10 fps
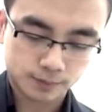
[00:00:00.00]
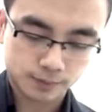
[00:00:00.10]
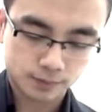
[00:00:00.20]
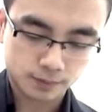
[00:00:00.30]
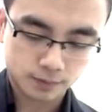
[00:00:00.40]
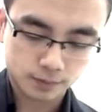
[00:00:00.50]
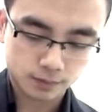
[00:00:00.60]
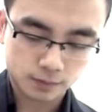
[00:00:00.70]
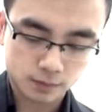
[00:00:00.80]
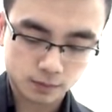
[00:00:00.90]

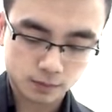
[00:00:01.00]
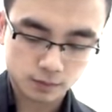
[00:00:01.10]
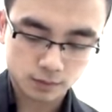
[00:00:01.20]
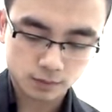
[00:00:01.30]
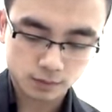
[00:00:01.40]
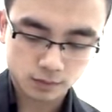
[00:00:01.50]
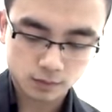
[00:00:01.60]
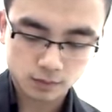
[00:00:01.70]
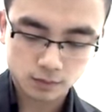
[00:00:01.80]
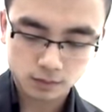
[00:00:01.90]

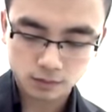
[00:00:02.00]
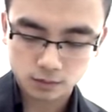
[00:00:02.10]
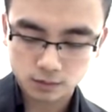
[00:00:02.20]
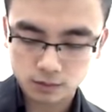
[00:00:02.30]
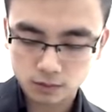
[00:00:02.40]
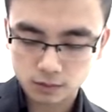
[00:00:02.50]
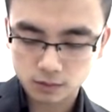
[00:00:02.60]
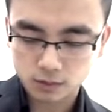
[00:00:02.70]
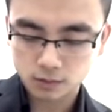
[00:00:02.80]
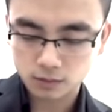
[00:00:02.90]

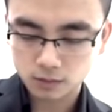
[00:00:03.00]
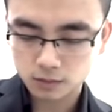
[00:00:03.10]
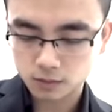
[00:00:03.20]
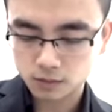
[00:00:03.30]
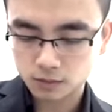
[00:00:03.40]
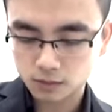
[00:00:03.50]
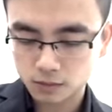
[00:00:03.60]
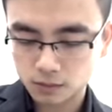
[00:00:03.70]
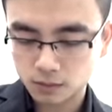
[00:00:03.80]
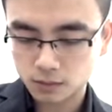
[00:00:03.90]

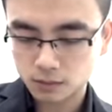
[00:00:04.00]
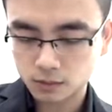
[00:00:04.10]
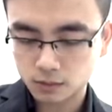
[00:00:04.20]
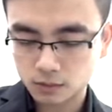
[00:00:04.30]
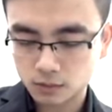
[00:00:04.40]
(no one is talking)